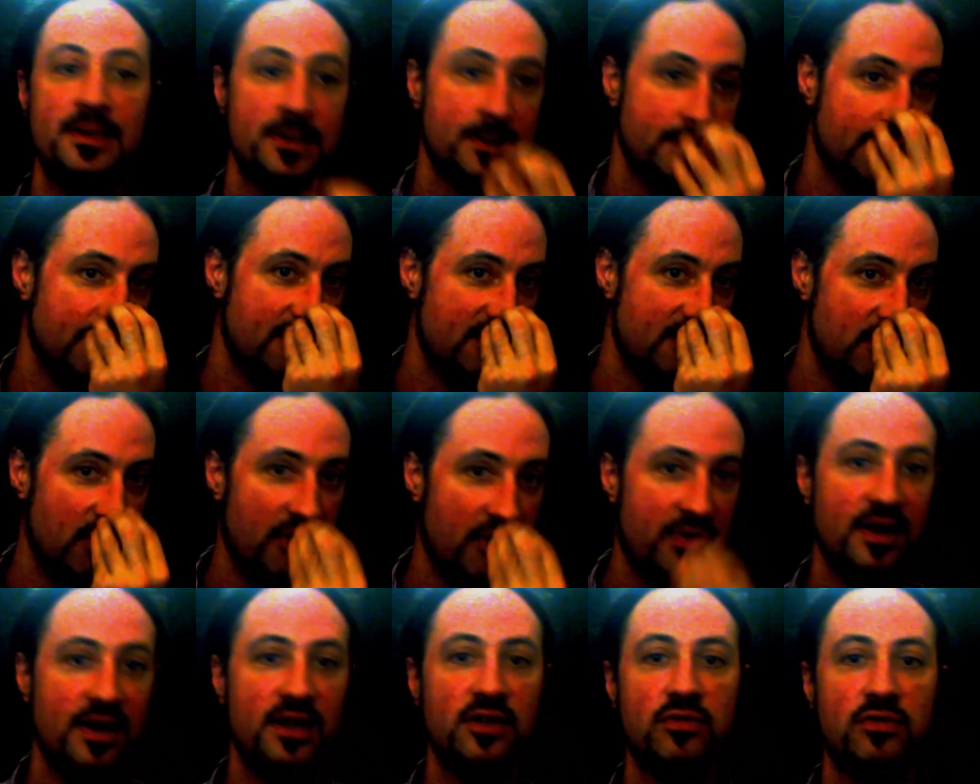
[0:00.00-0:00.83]
that
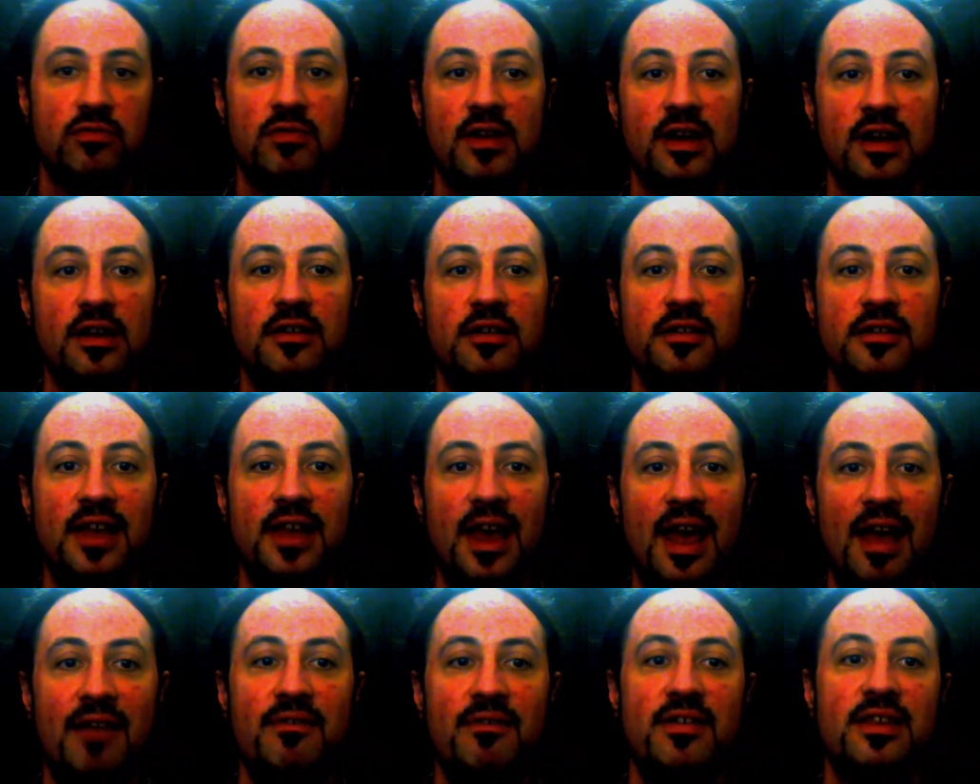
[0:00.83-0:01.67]
nothing is real and that
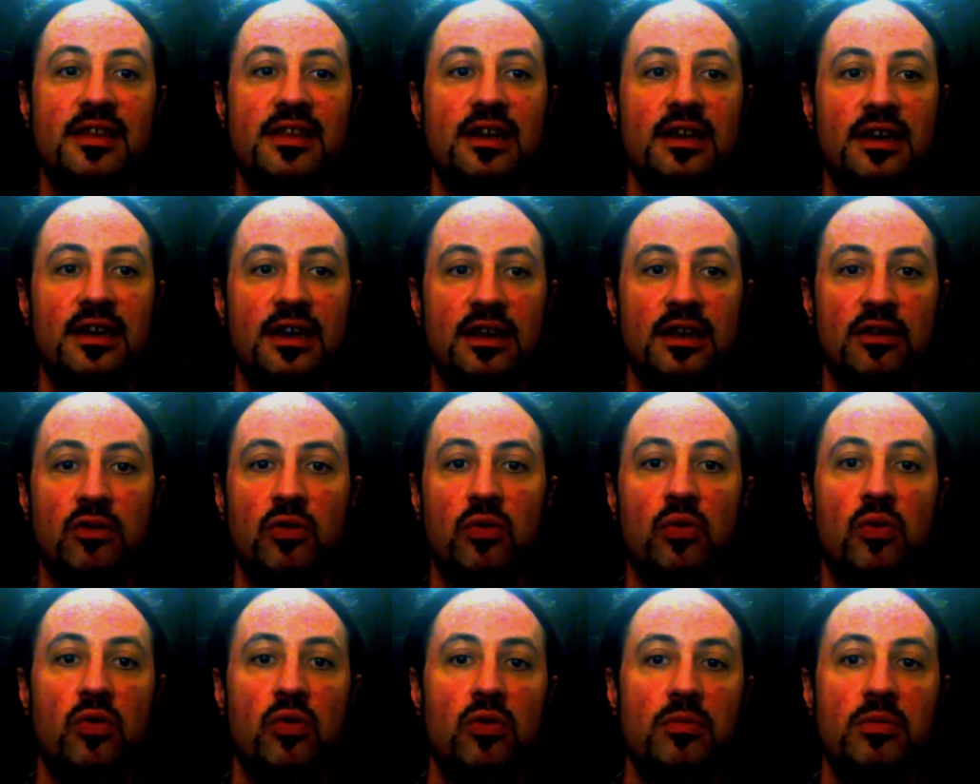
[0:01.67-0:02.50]
everything in
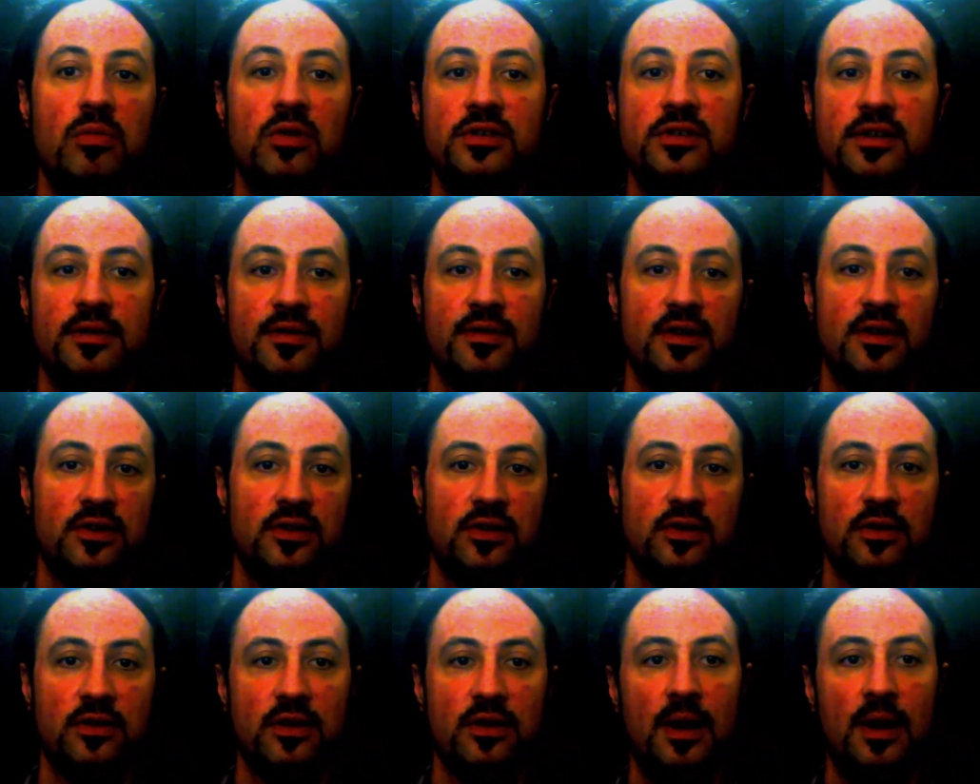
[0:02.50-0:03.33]
all
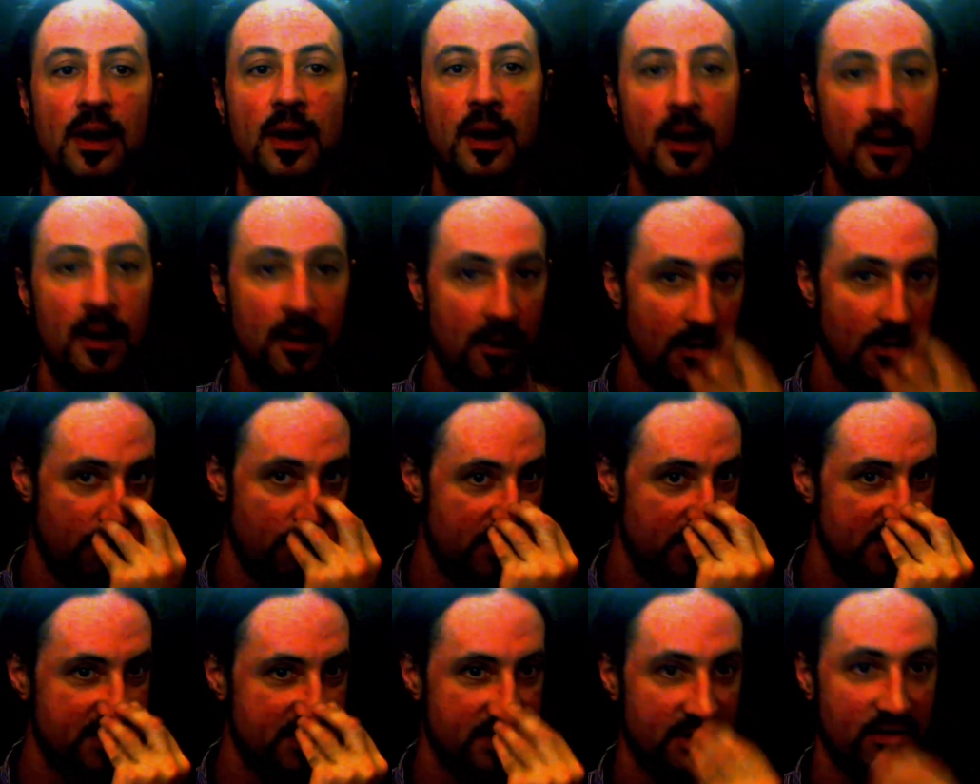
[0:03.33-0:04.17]
multiverses, of
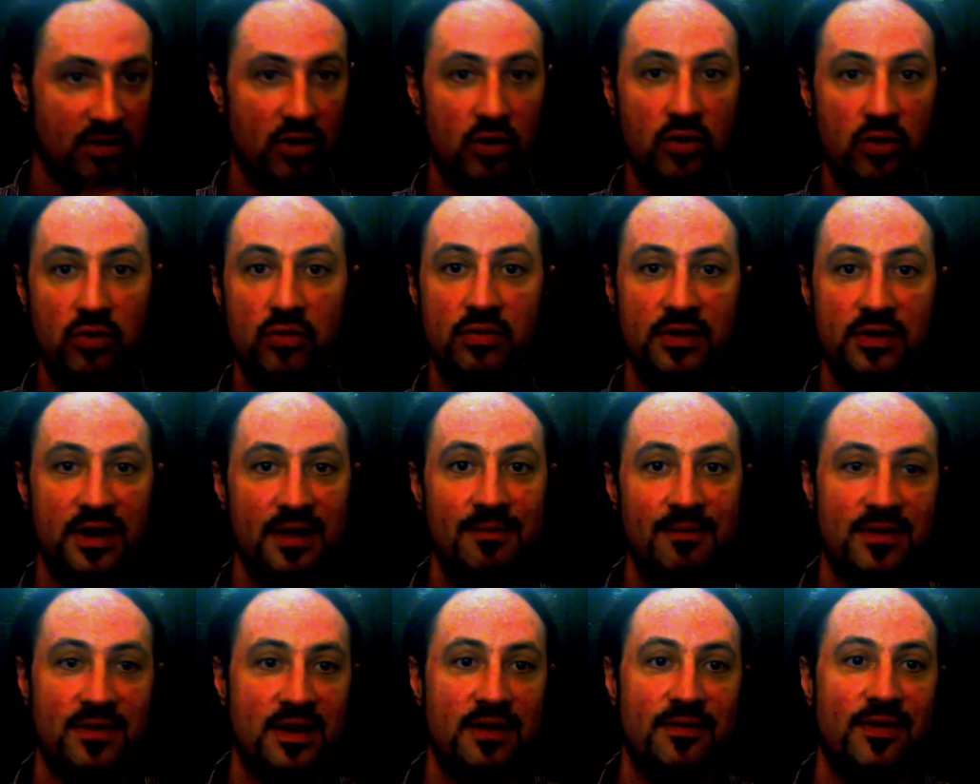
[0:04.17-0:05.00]
which there are all
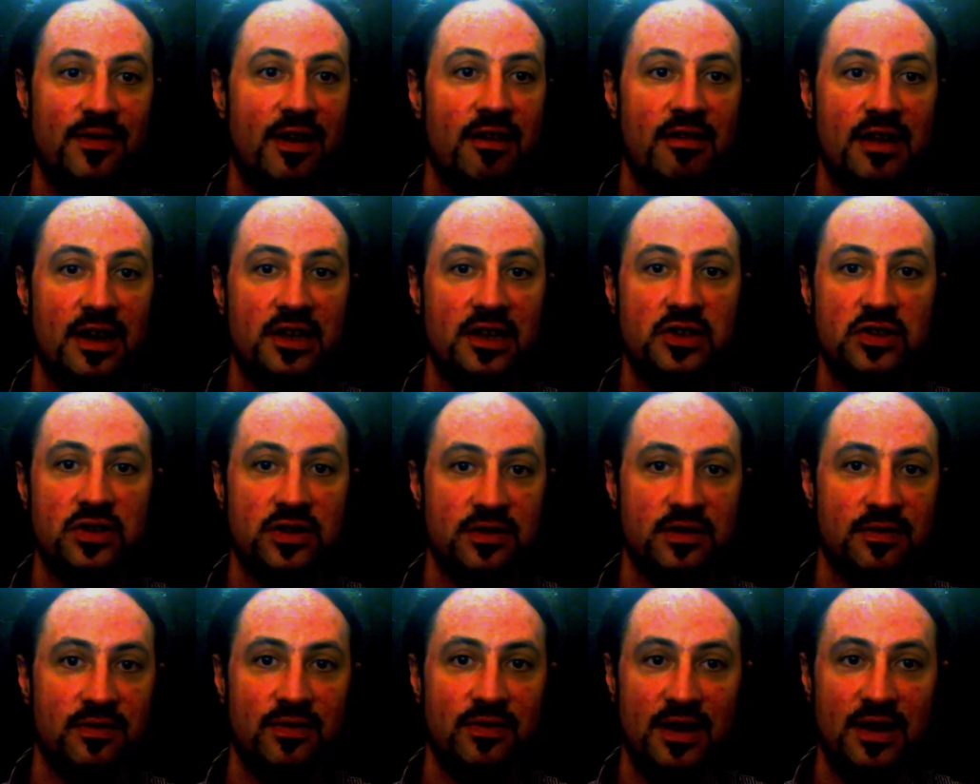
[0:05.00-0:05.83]
infinite variations
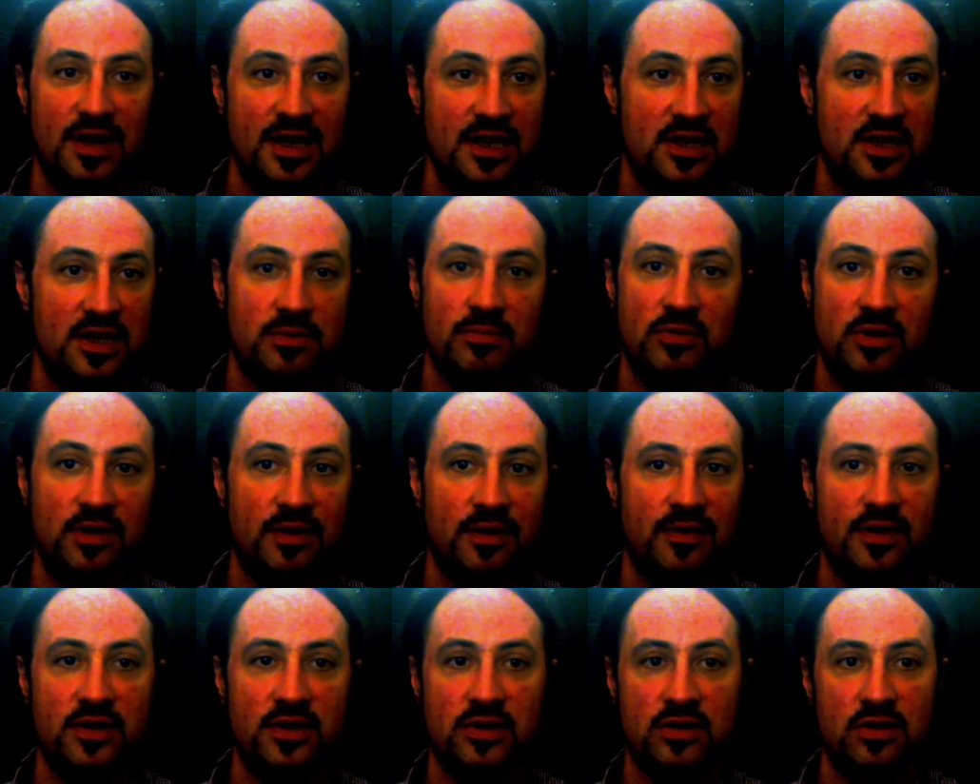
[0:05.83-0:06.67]
of each
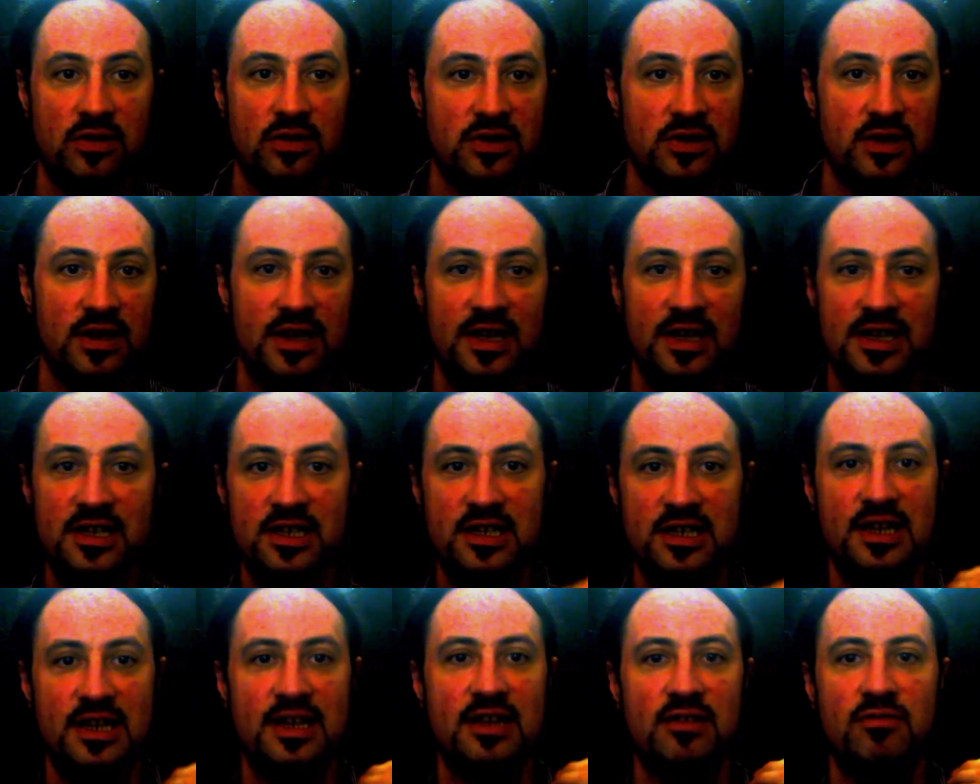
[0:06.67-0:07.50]
multiverse cluster,
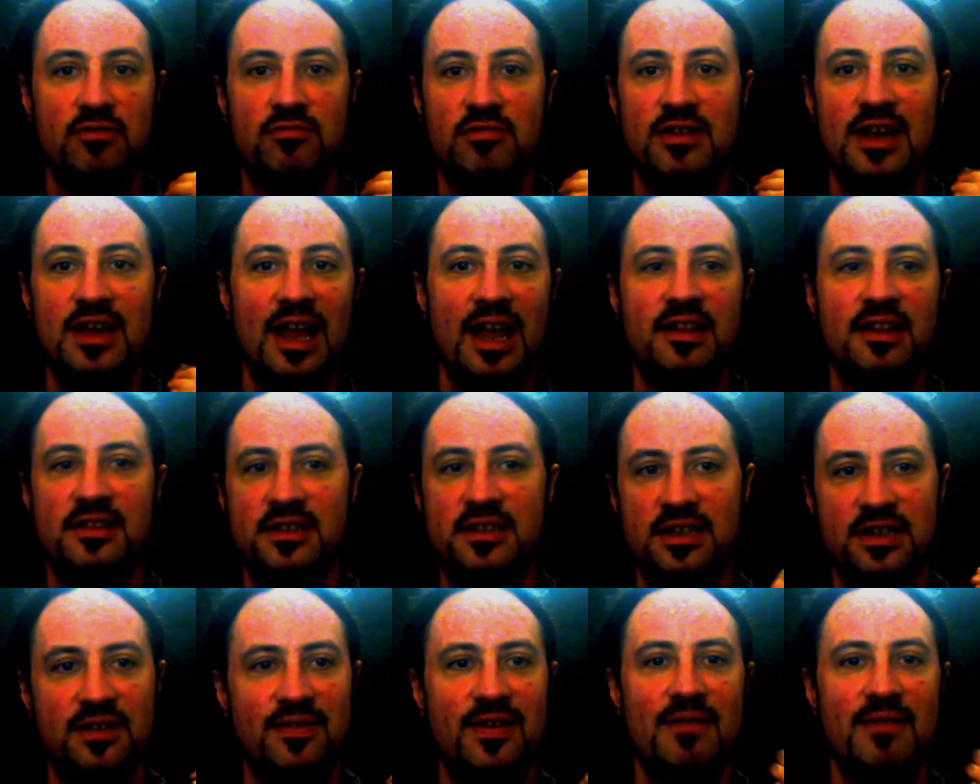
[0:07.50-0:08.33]
each linked
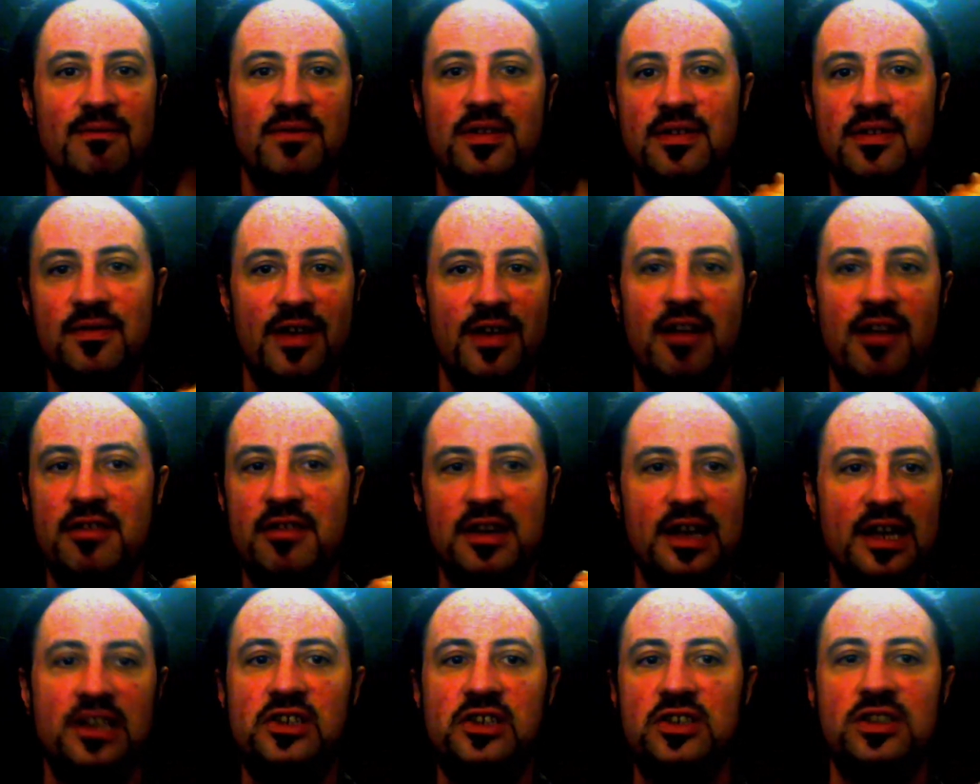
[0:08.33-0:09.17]
reality of infinite
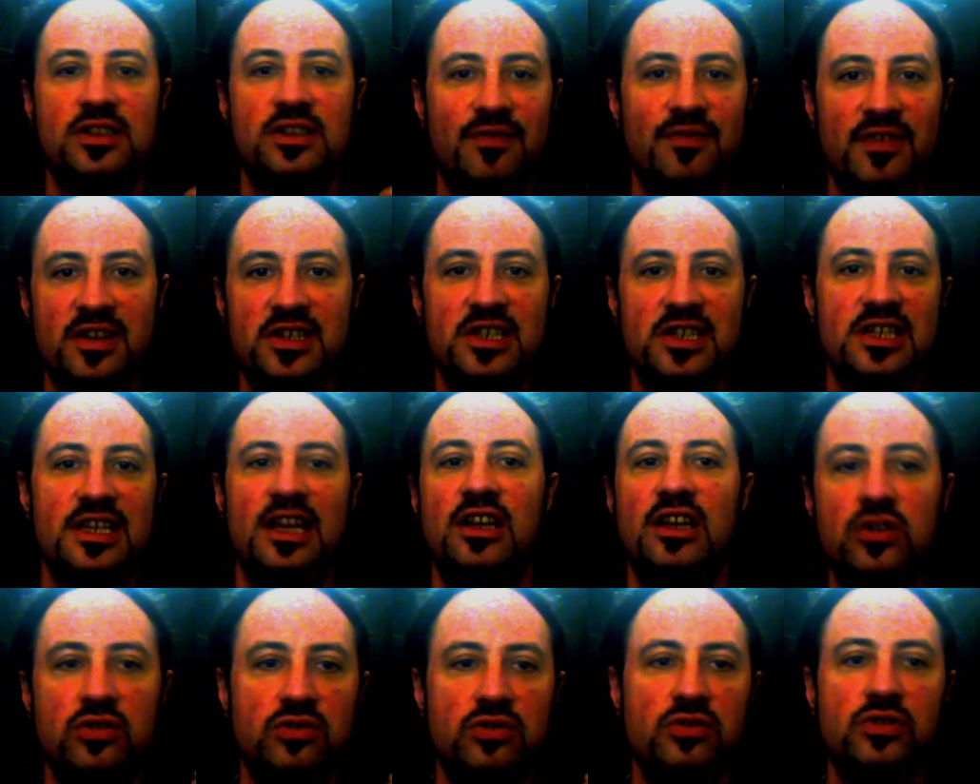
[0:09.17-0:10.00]
variations of the
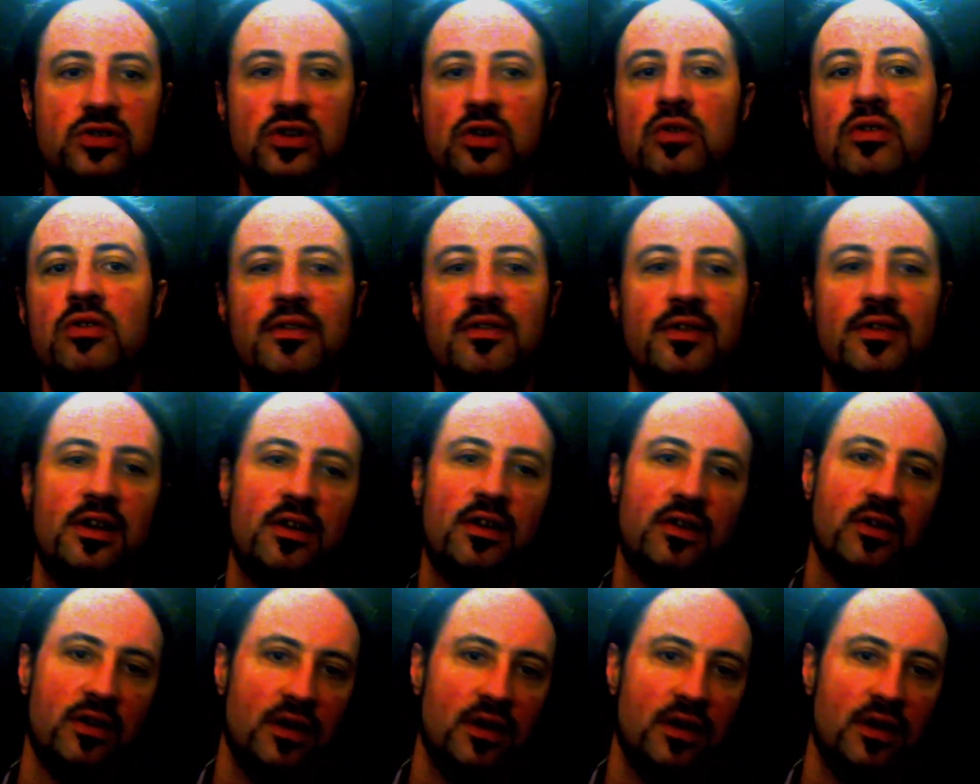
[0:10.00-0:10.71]
single universe,